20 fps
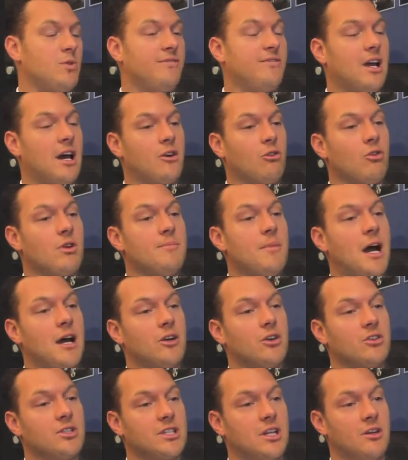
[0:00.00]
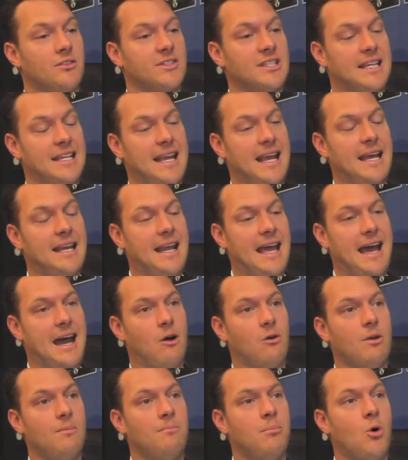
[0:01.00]
we've got to remind ourselves again
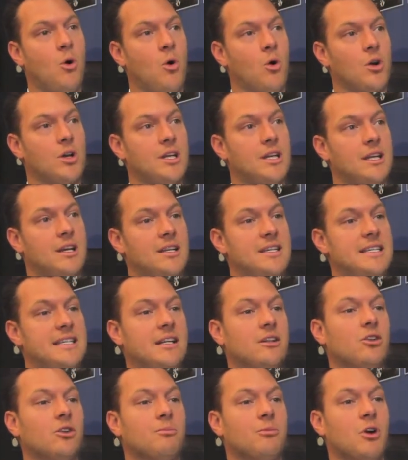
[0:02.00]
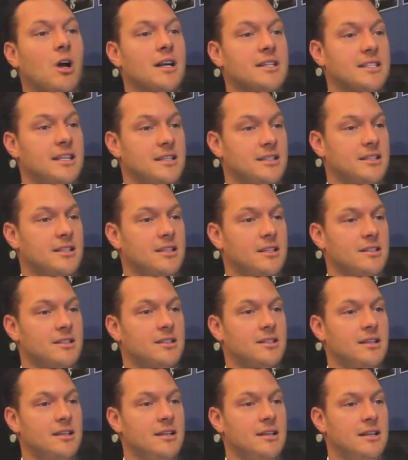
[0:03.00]
how important a dealer process
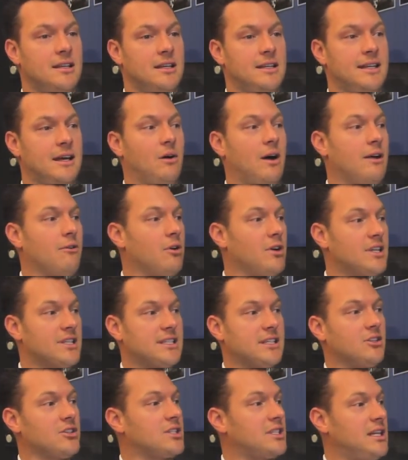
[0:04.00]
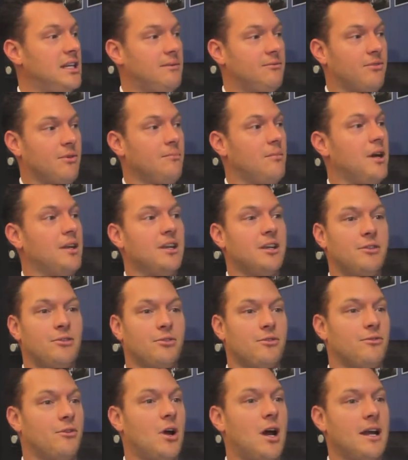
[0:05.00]
is. Now, I run a sales team from Monday
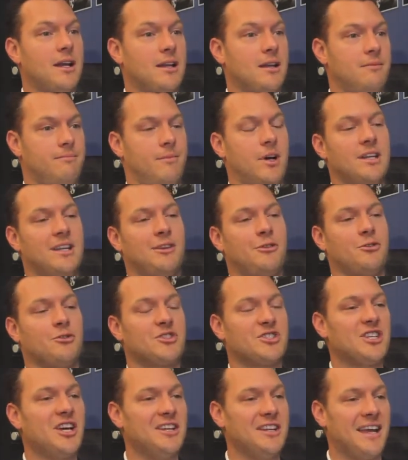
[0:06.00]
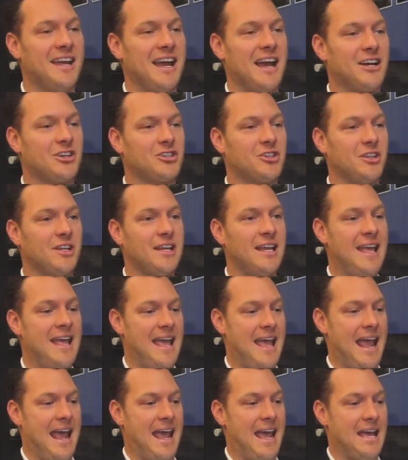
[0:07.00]
through Friday, Monday through Sunday, actually,
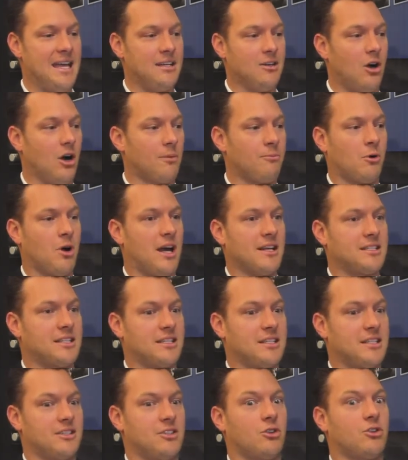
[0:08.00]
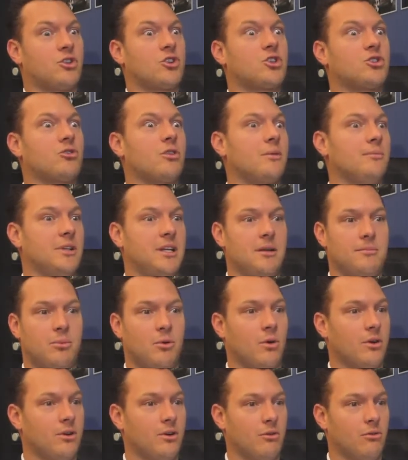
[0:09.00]
and our processes are extremely
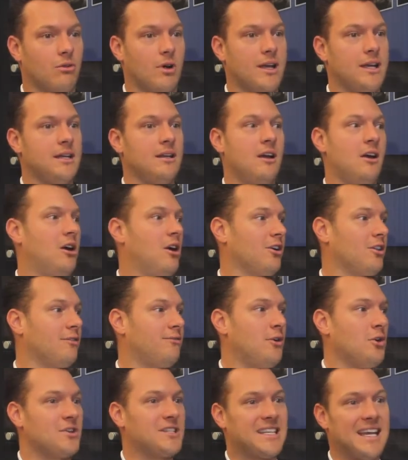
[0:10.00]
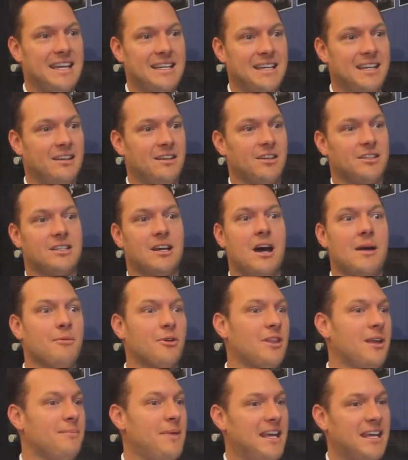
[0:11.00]
important, right? Are the folks getting in on time? Are
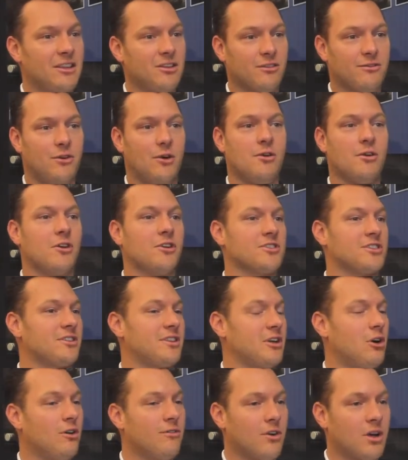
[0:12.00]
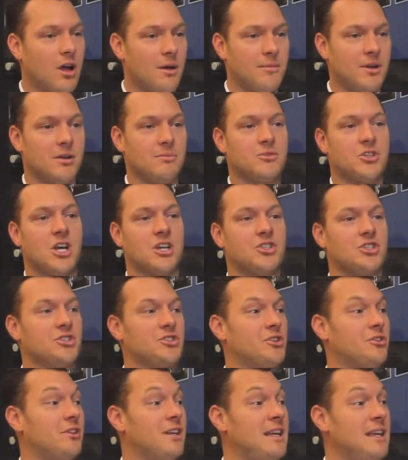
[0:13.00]
they making their phone calls? Are they overcoming
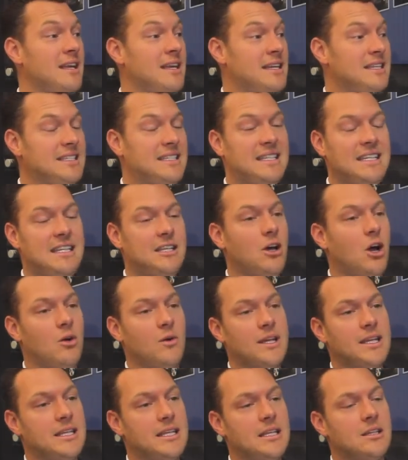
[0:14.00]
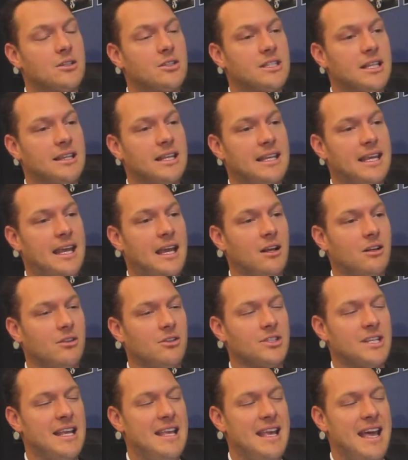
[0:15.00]
objections? Are they TOing deals that they can't
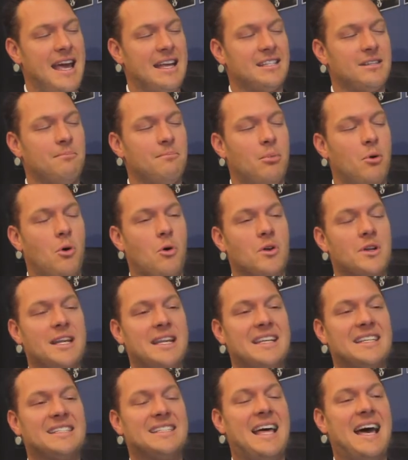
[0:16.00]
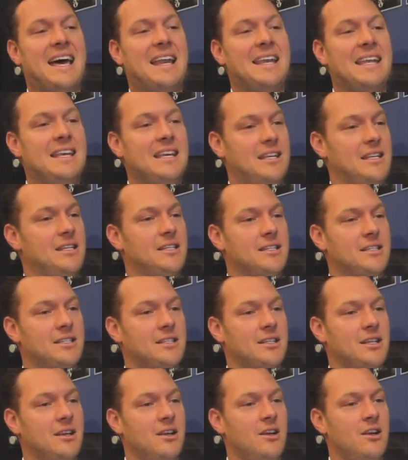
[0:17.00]
close? As important as that
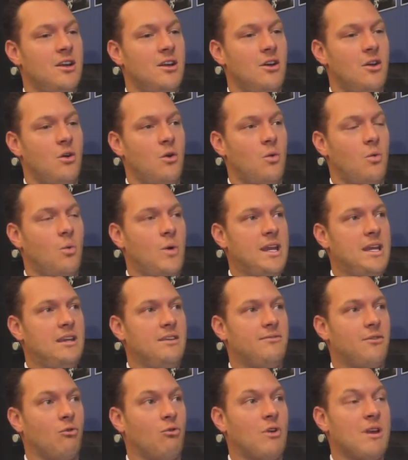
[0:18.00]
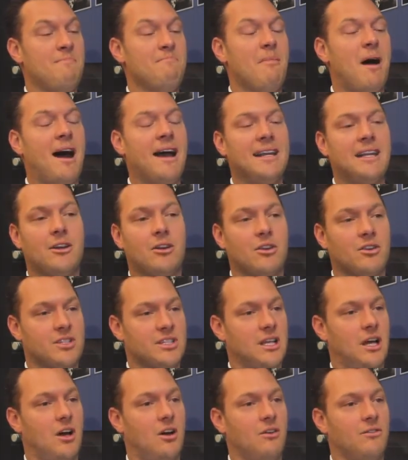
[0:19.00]
is, we've reminded
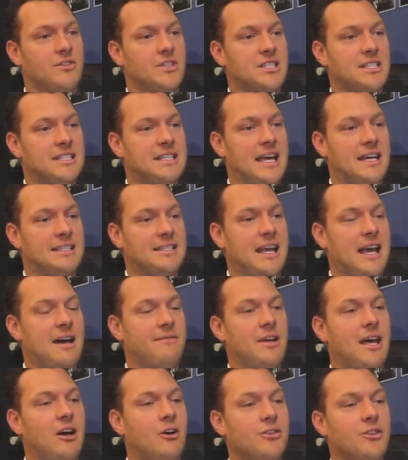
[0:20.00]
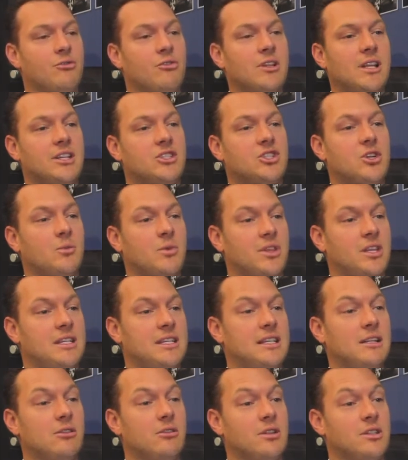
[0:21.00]
ourselves that to have a healthy relationship with a
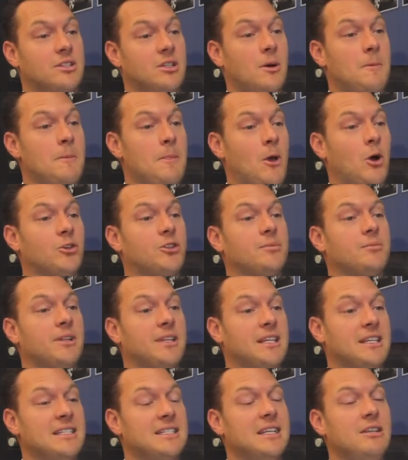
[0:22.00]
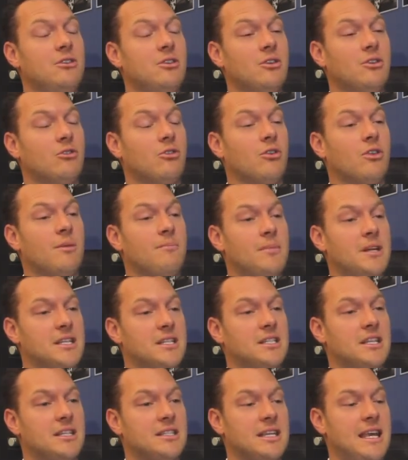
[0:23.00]
dealer and to ultimately continue to grow the
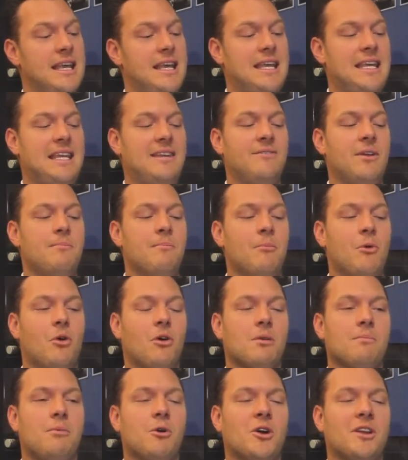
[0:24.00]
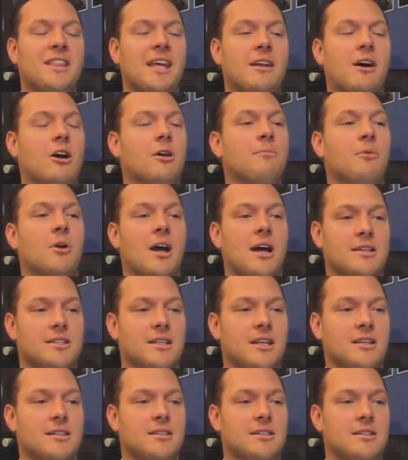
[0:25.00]
business, even more important than our
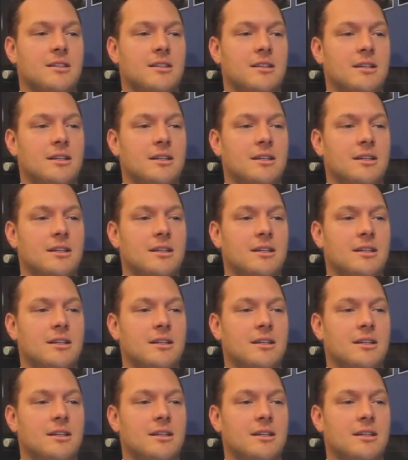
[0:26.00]
process